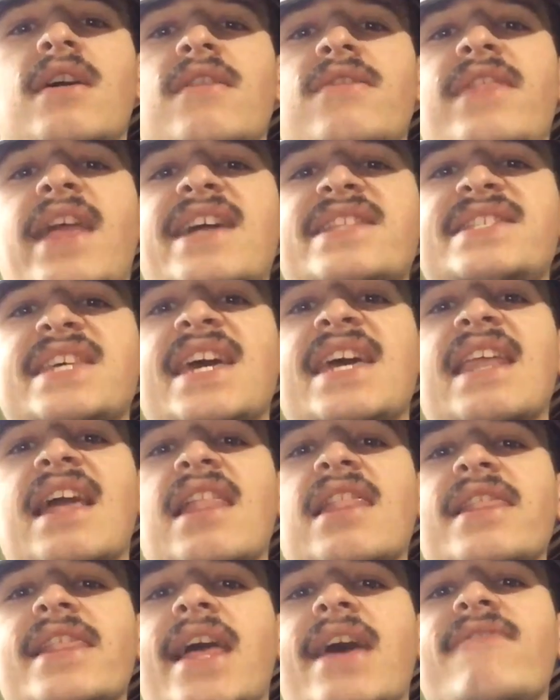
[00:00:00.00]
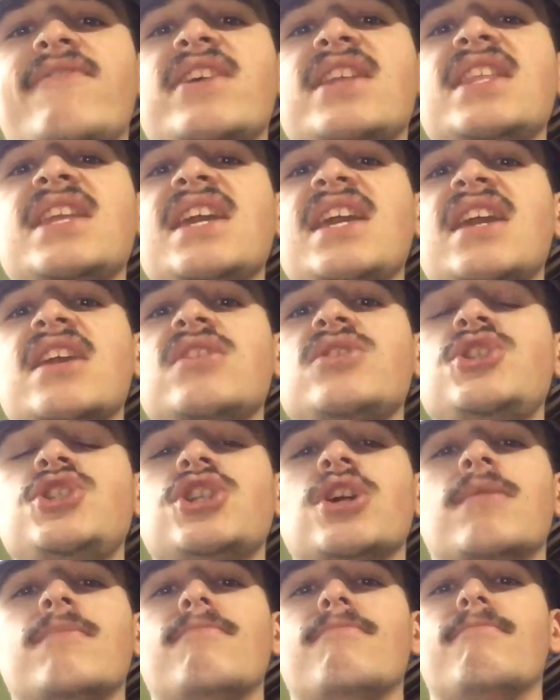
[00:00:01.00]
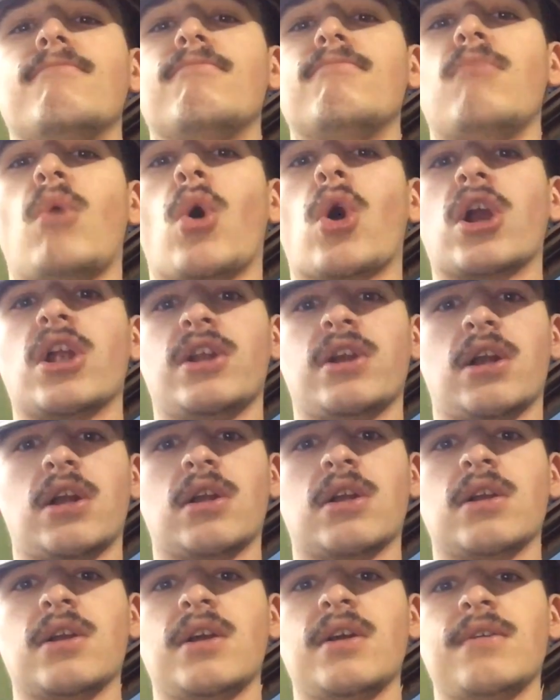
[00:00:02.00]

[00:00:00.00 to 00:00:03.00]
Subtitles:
That's an 11-inch mortar.